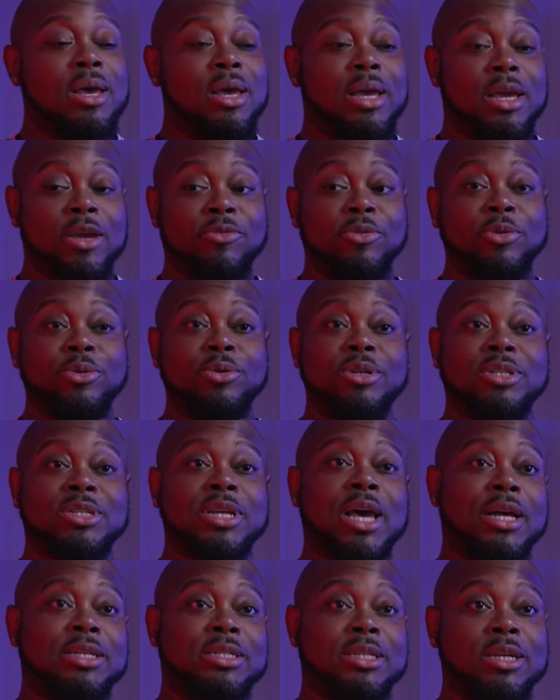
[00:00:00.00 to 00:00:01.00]
If you
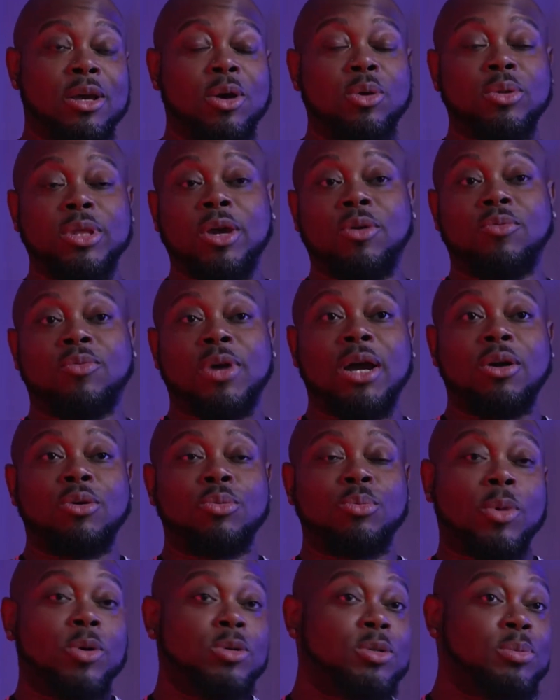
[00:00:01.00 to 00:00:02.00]
decide to go that route,
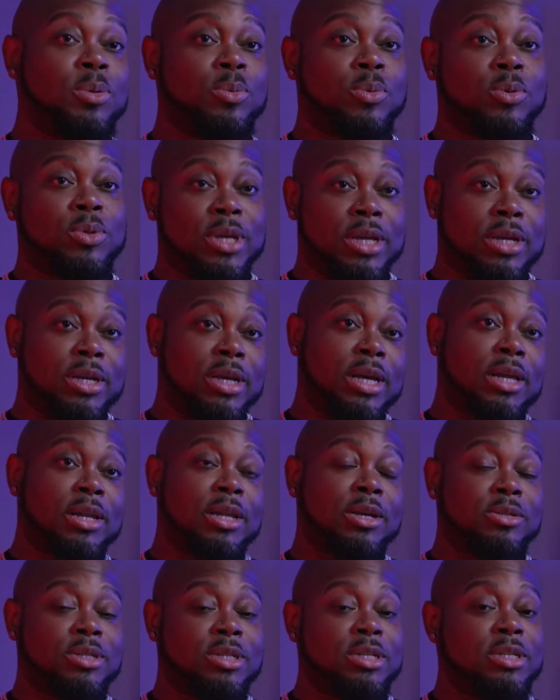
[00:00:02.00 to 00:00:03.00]
most people think a
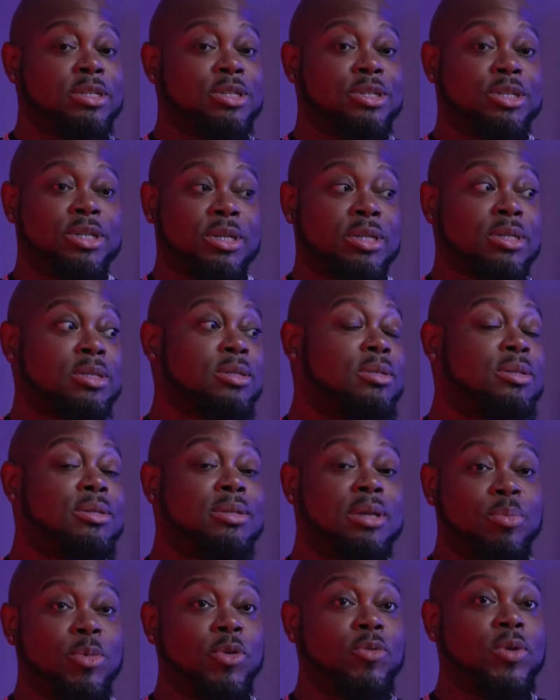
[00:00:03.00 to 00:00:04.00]
LLC is just,
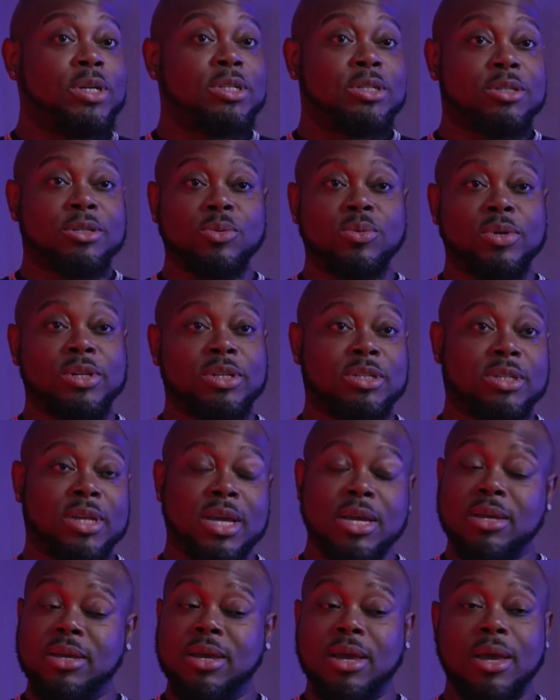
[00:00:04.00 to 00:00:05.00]
let me register with the
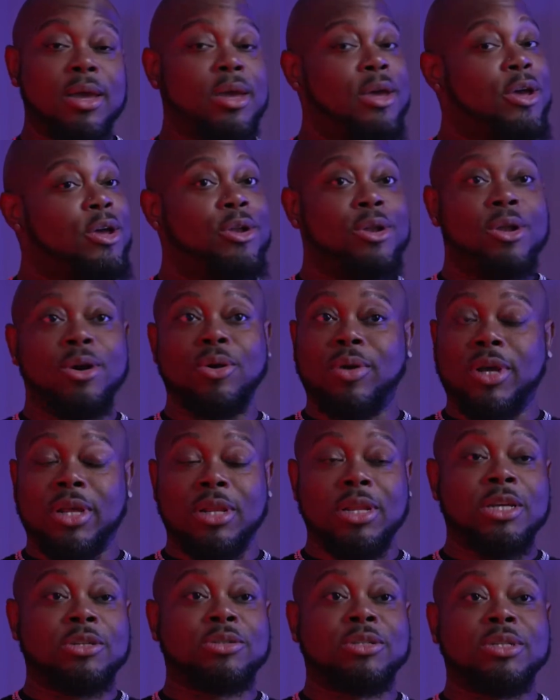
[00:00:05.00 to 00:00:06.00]
state. No,
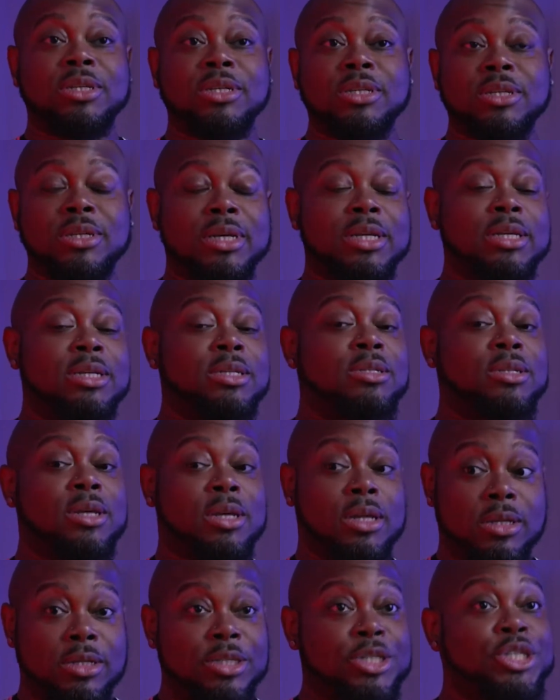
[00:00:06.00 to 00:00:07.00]
LLC is a
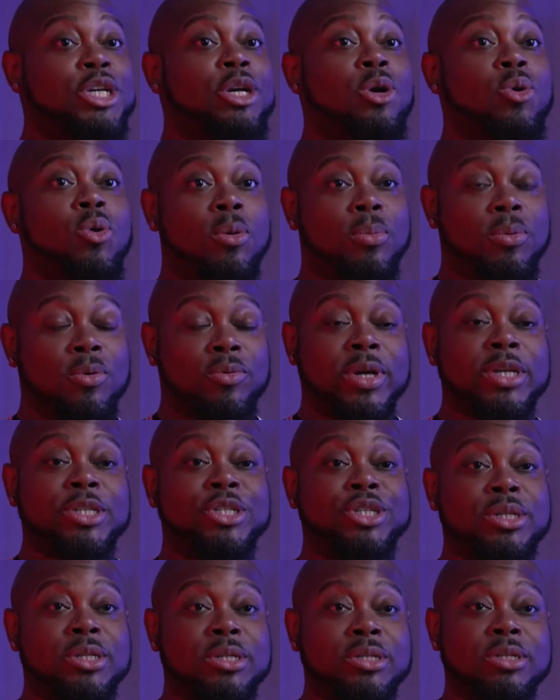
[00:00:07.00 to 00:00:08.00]
legit
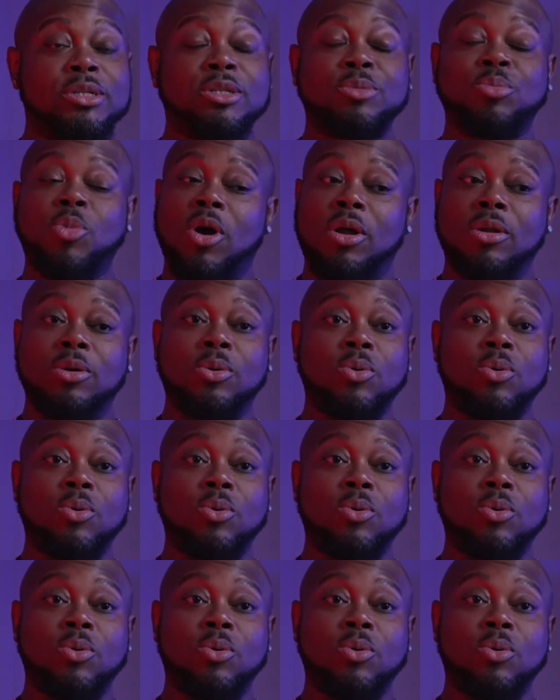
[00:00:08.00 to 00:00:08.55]
corporation. It's a smaller